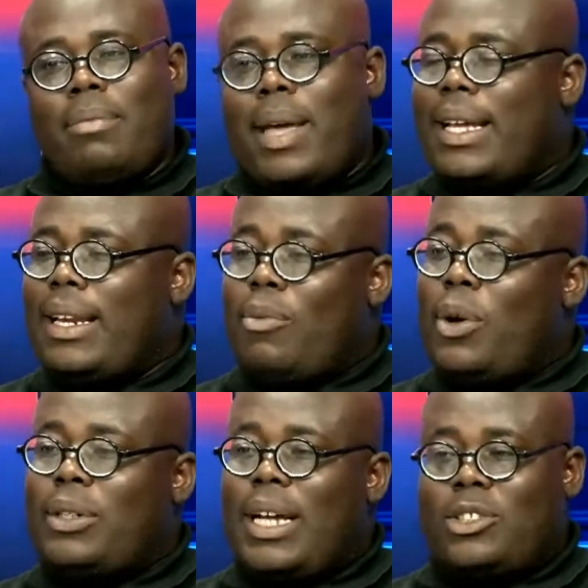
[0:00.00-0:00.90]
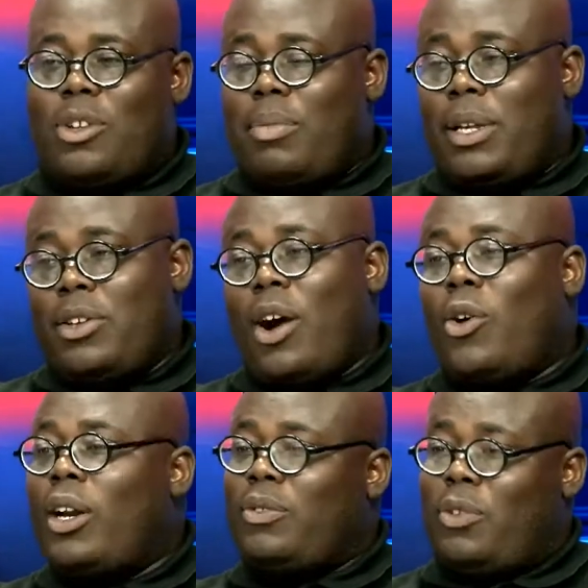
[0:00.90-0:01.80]
Making a will does not mean you are
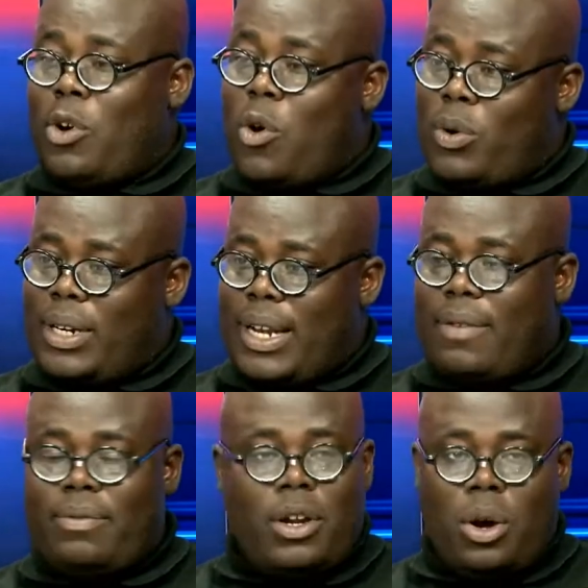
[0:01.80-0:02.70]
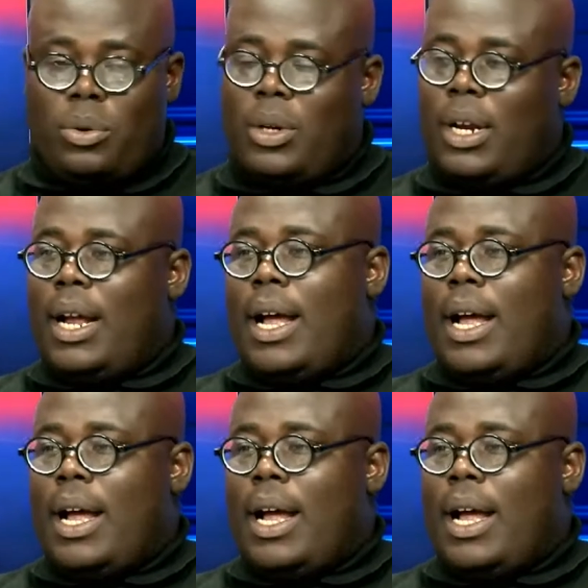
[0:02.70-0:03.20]
calling for your own death. No.